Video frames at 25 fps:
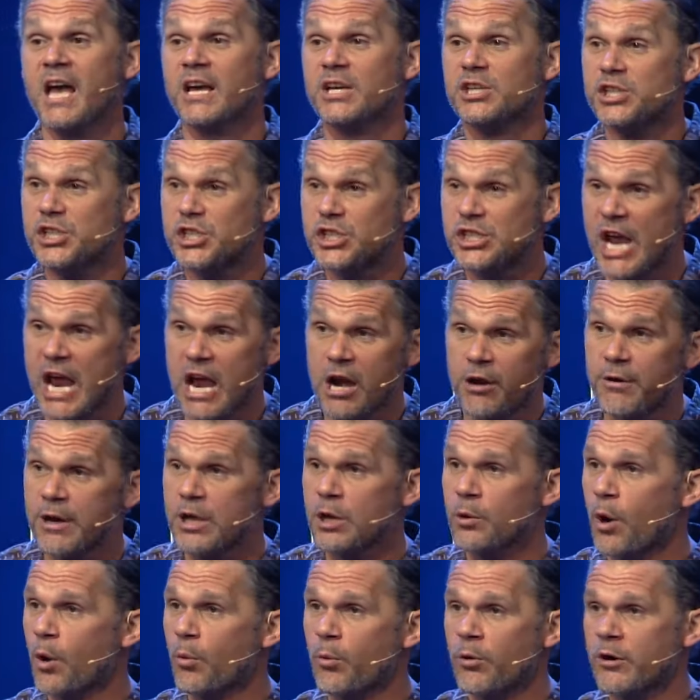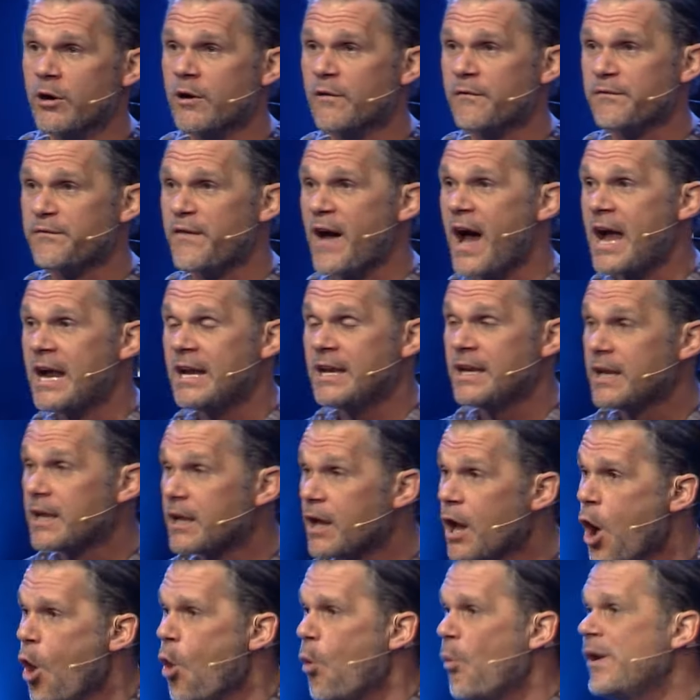sharing what we're
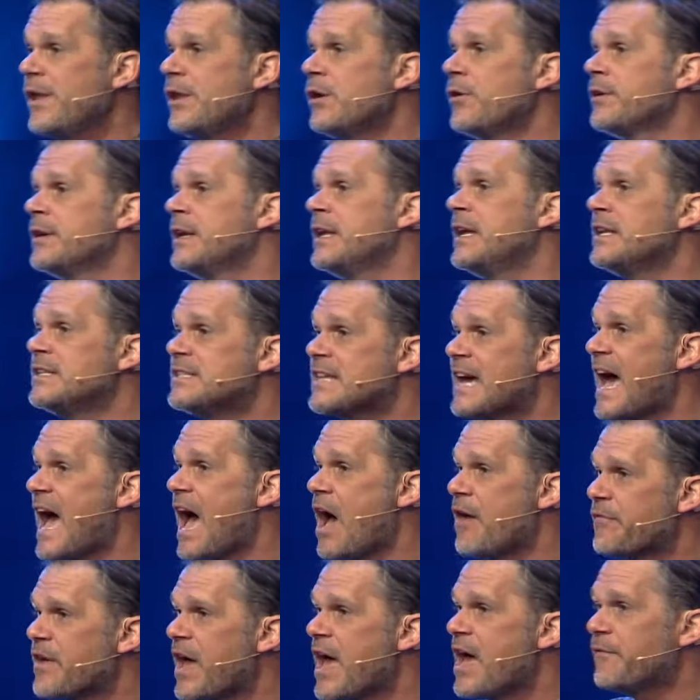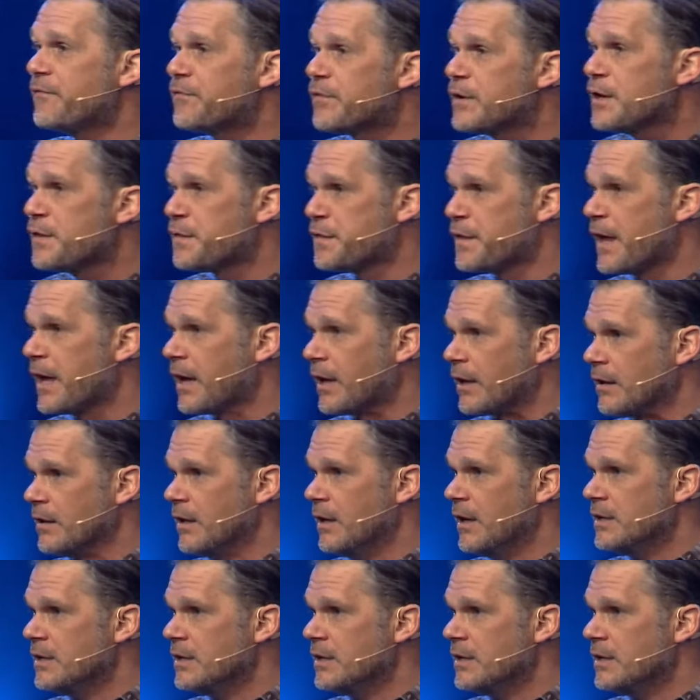finding. We don't need to have everything.